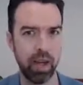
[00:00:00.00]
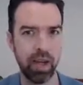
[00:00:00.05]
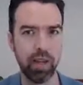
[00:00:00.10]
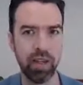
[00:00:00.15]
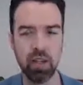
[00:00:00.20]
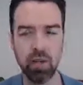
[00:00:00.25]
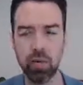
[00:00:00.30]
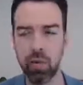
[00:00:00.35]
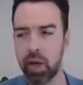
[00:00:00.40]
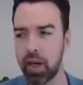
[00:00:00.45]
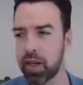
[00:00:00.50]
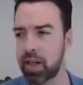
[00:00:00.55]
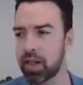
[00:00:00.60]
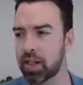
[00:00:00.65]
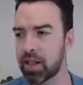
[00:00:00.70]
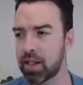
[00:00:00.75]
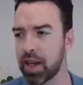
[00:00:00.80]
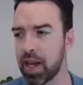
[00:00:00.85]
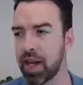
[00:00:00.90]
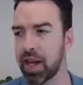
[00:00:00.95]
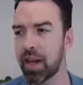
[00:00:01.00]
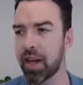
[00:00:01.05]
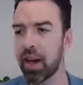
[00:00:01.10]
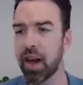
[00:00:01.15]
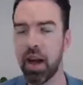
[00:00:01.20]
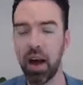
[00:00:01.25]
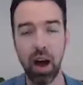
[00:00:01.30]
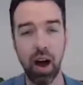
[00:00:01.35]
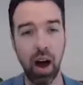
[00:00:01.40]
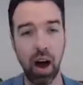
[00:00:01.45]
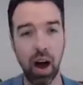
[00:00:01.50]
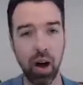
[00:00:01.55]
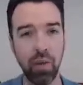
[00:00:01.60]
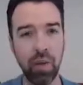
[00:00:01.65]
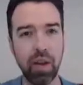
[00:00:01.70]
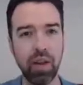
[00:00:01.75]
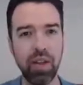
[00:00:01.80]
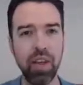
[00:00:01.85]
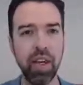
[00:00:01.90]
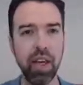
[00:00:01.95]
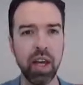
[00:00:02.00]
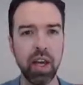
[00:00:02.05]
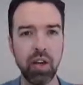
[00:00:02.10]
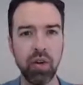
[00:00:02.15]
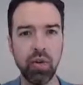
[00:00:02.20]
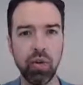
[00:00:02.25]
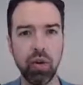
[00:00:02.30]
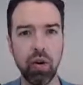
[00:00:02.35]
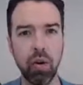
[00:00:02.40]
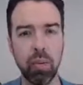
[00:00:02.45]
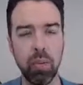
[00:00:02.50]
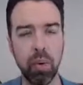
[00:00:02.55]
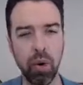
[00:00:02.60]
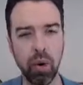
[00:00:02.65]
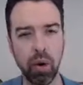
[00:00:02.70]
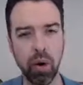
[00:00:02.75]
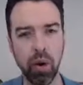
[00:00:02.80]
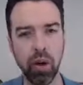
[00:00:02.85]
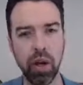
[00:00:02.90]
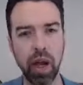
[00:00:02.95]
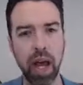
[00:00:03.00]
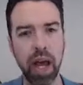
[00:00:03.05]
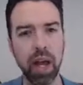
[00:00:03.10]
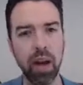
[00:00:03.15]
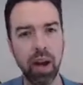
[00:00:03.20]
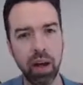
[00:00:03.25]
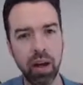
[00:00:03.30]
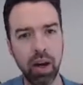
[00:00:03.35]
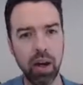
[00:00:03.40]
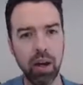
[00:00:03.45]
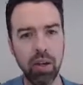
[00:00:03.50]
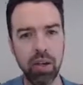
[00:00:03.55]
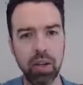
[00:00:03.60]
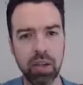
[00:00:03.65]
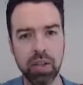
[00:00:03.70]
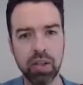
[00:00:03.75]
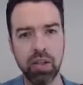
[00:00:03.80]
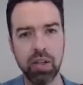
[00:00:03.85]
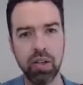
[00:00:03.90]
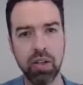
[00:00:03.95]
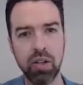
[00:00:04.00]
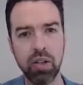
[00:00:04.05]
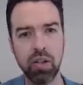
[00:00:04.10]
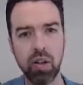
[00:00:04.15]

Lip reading: This is where you can say, I read the annual report and I noticed